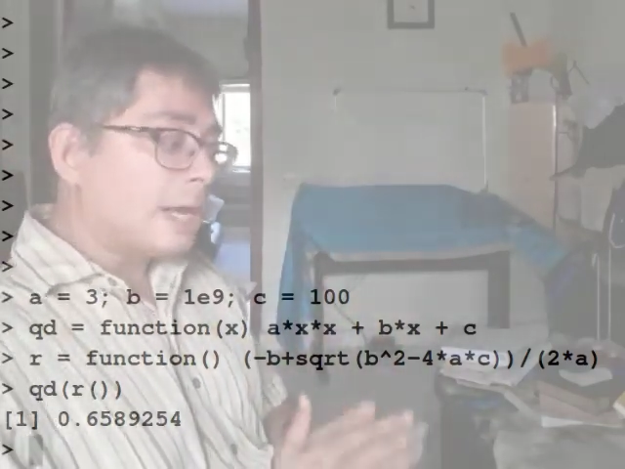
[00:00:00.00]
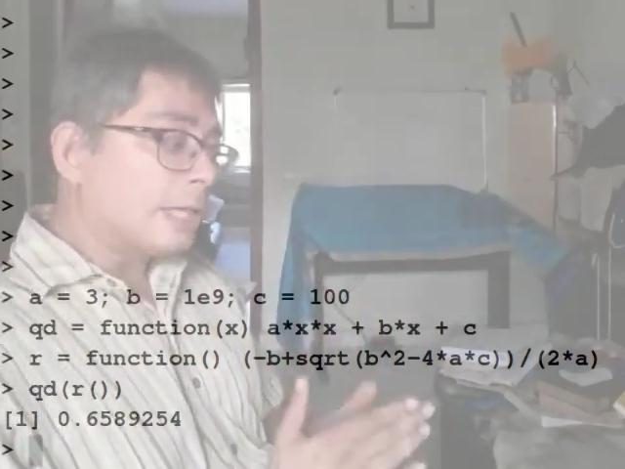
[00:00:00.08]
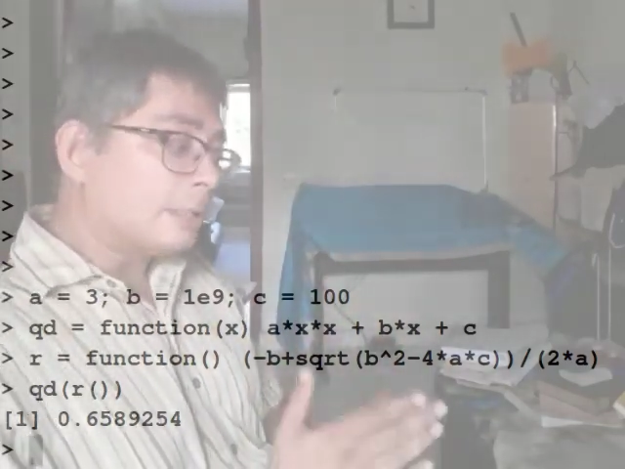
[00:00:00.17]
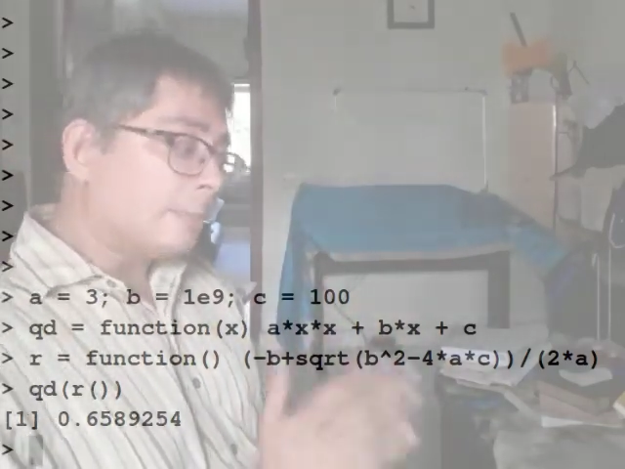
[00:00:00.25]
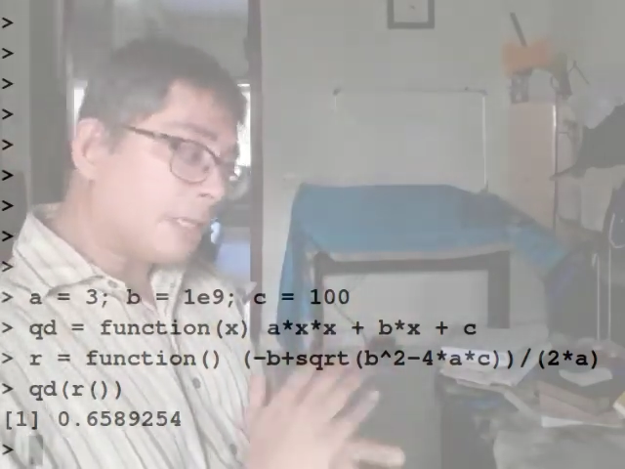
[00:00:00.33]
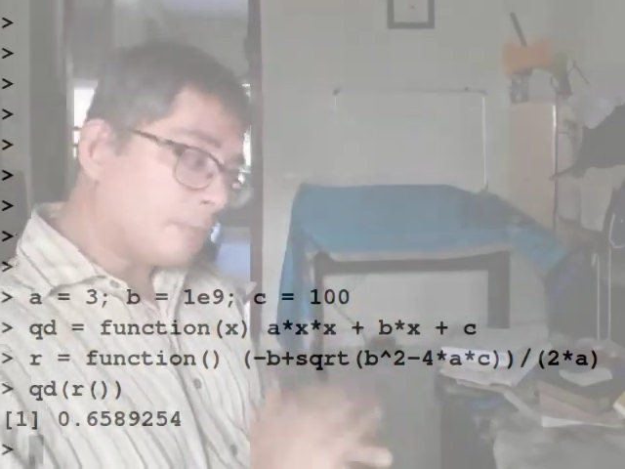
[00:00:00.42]

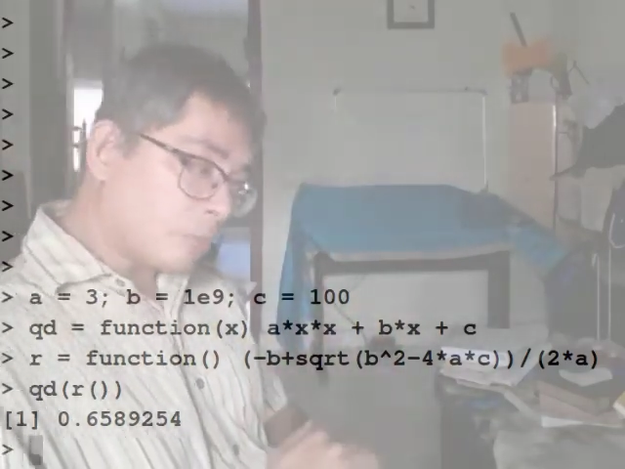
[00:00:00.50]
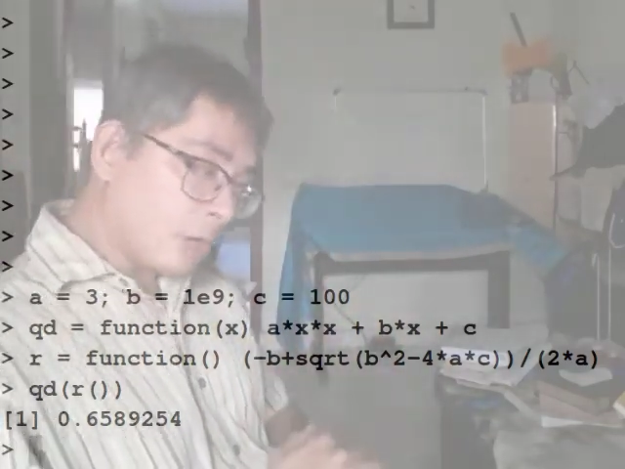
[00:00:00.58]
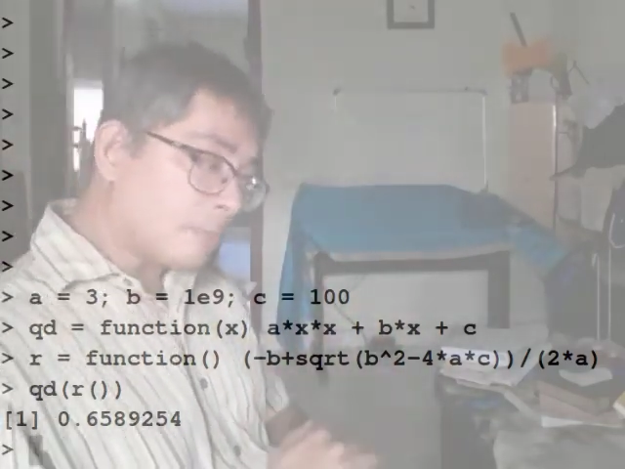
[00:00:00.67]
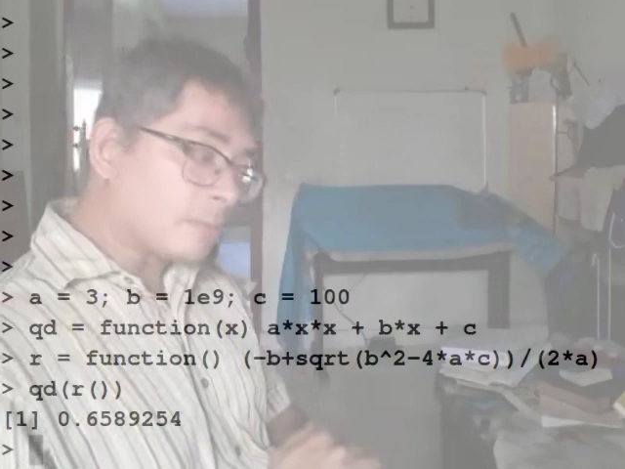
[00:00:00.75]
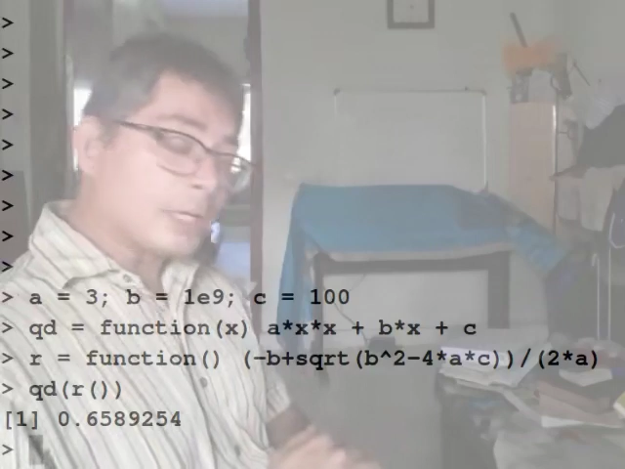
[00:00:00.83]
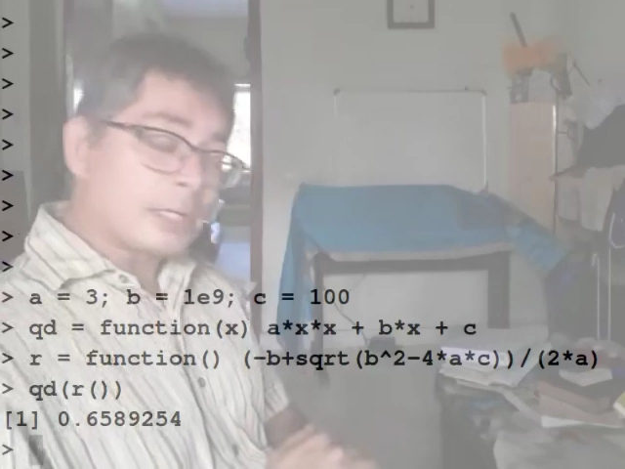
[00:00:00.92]
And the main
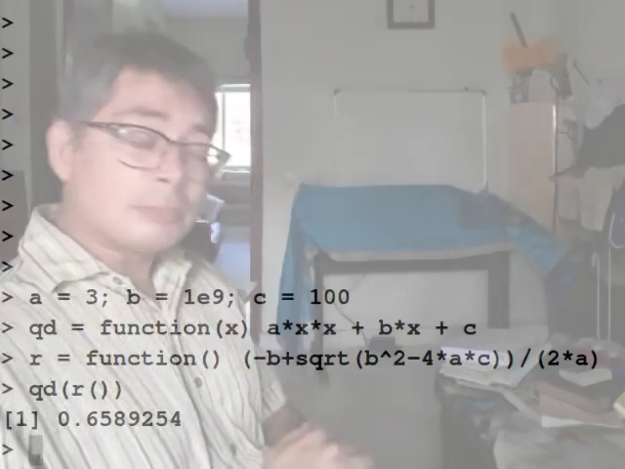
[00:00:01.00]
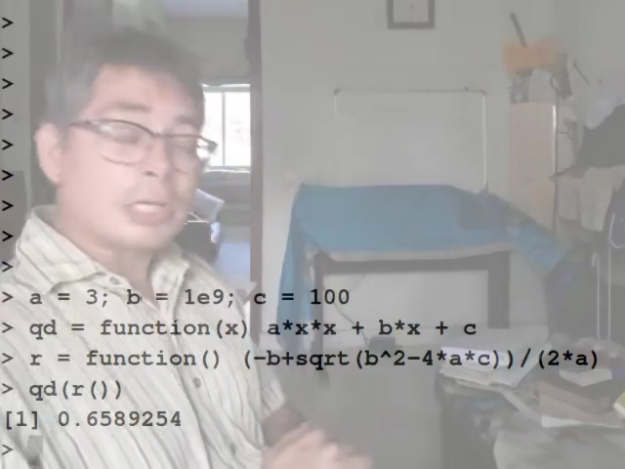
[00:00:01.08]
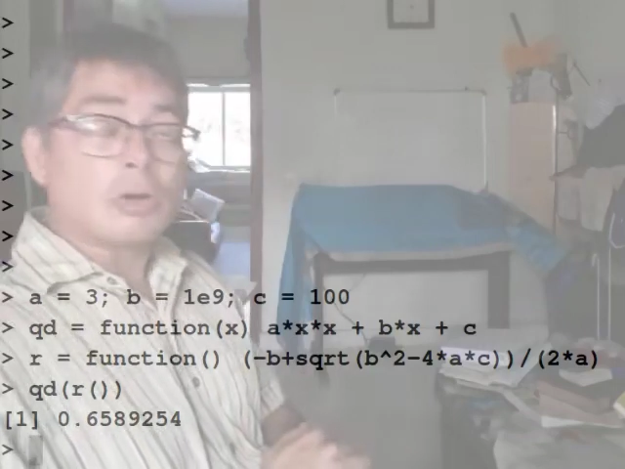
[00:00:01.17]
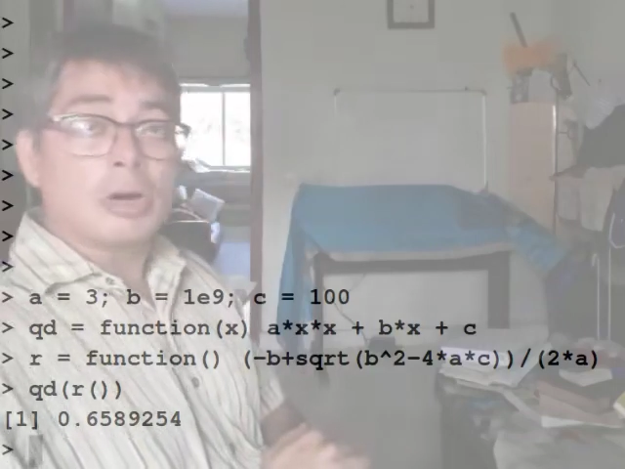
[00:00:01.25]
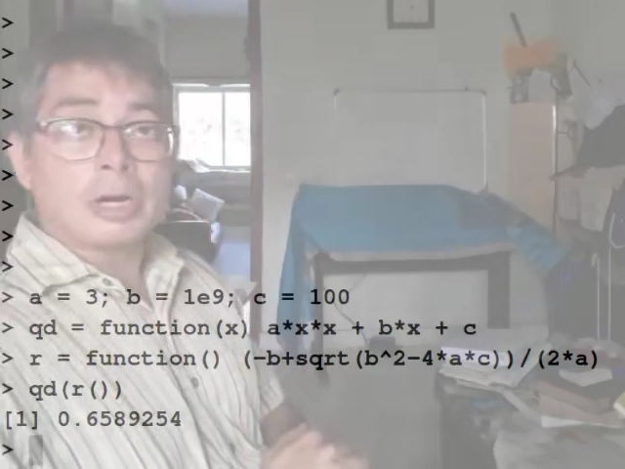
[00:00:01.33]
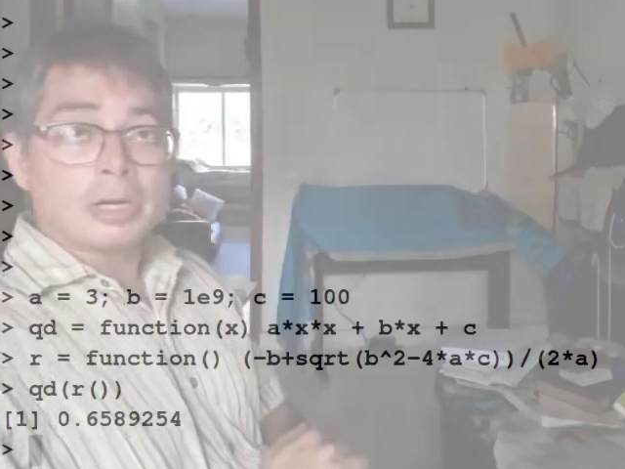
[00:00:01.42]
problem
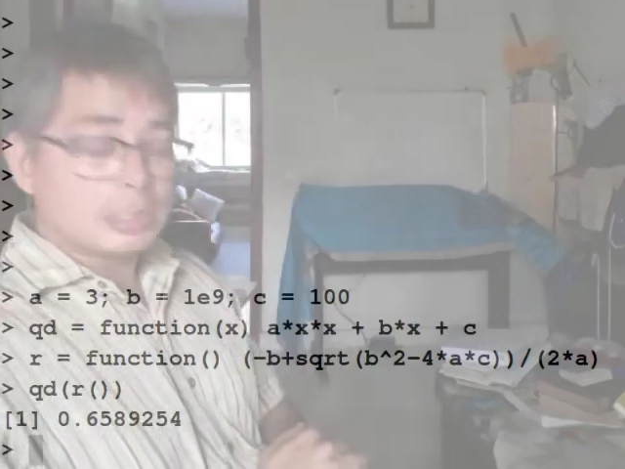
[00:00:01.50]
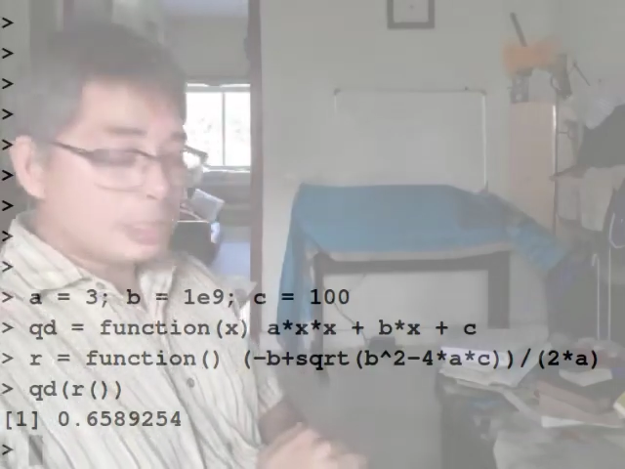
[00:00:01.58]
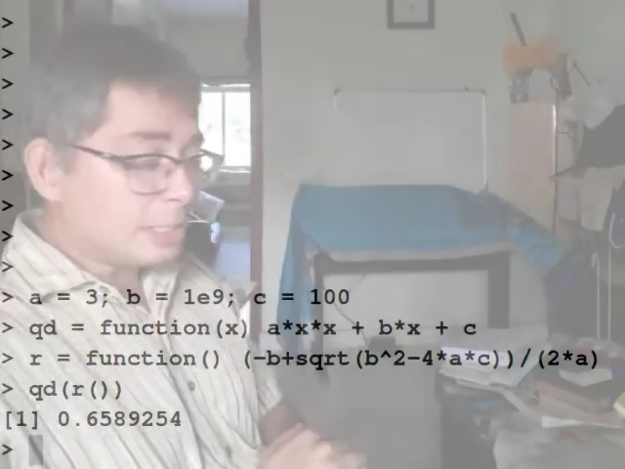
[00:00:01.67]
that occurred